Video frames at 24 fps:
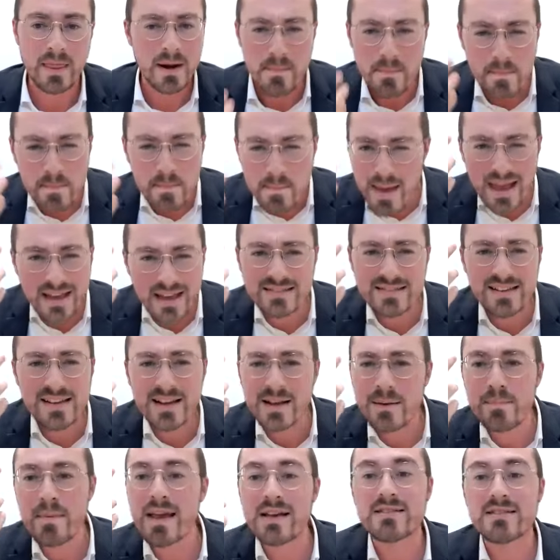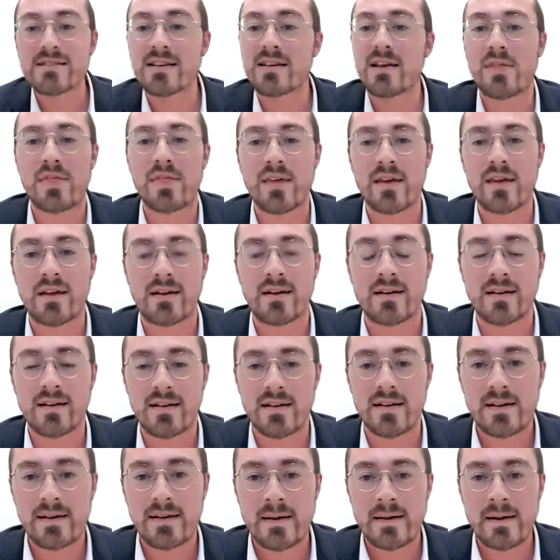An amazing, amazing thing.
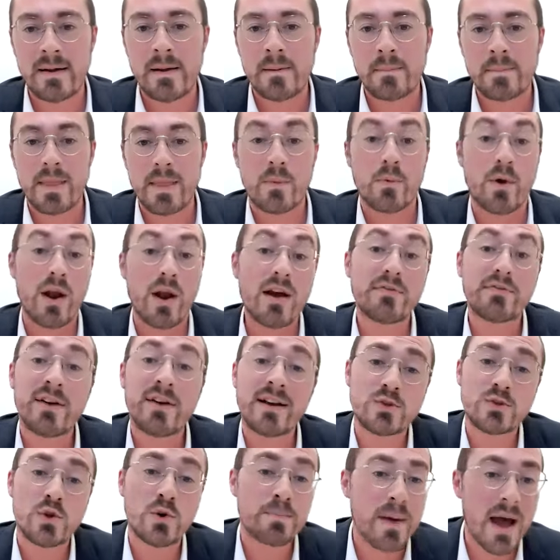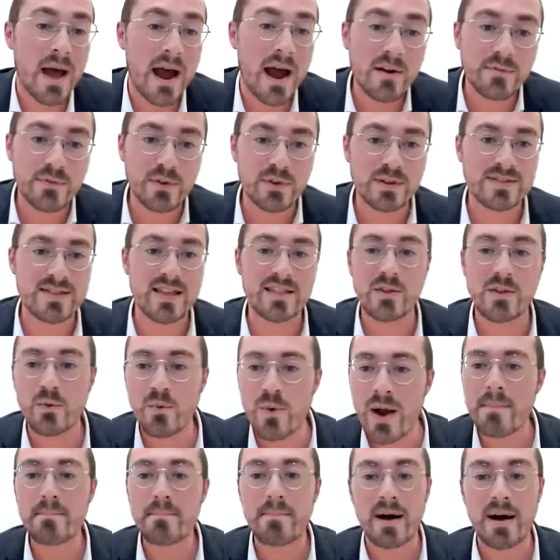And what I find so powerful is that the
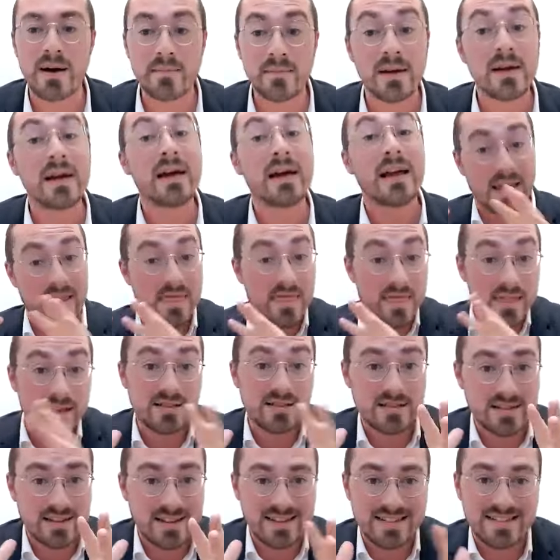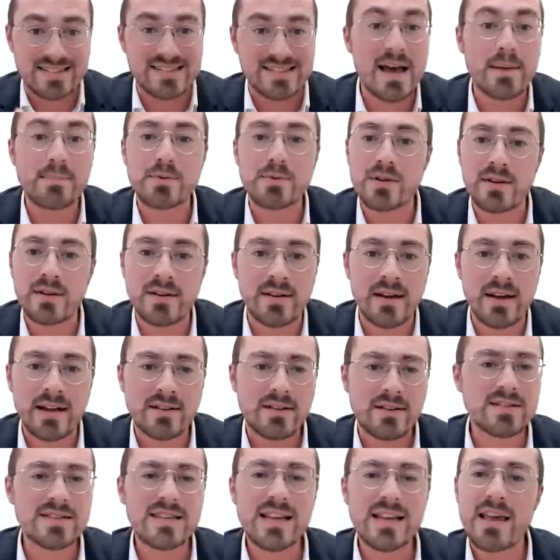Rambam in this conception
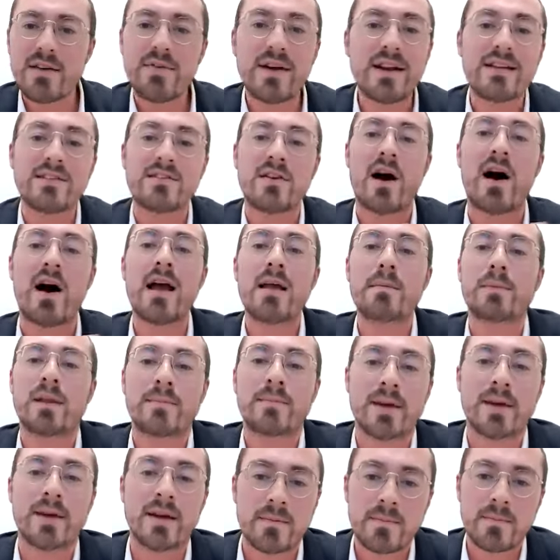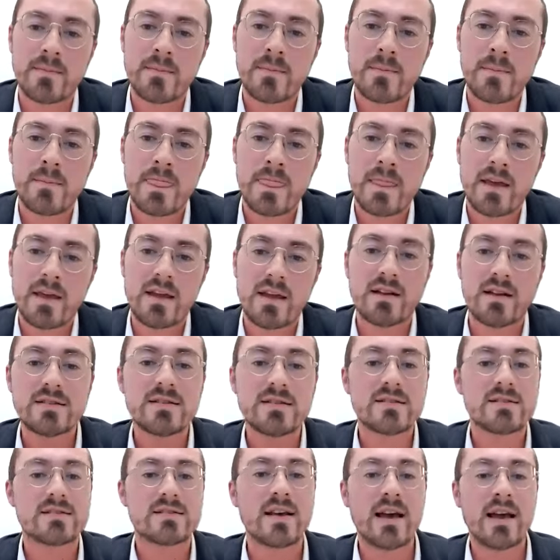doesn't give any time limit. He
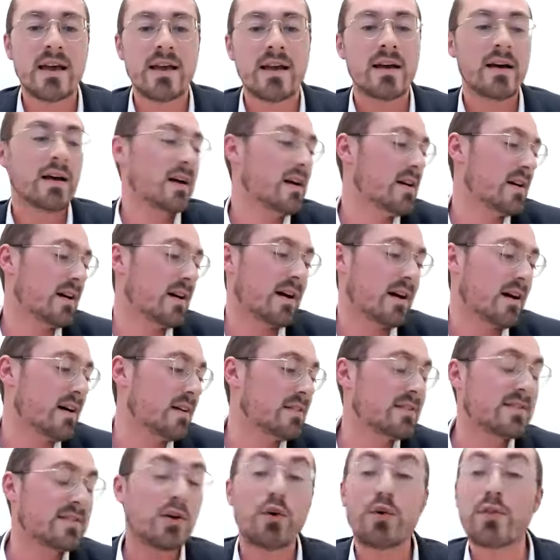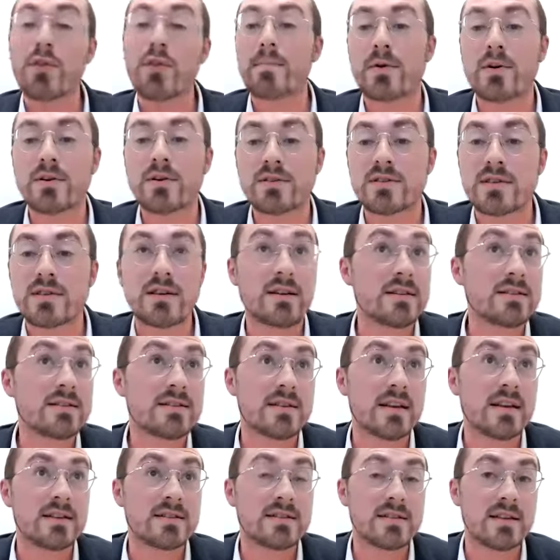doesn't say until the person
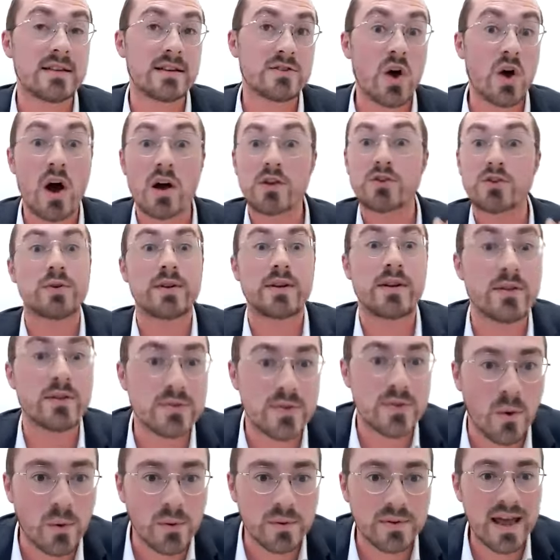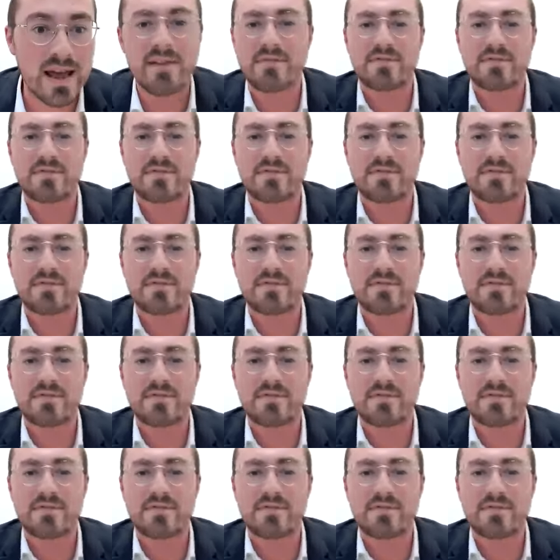is 100 years old.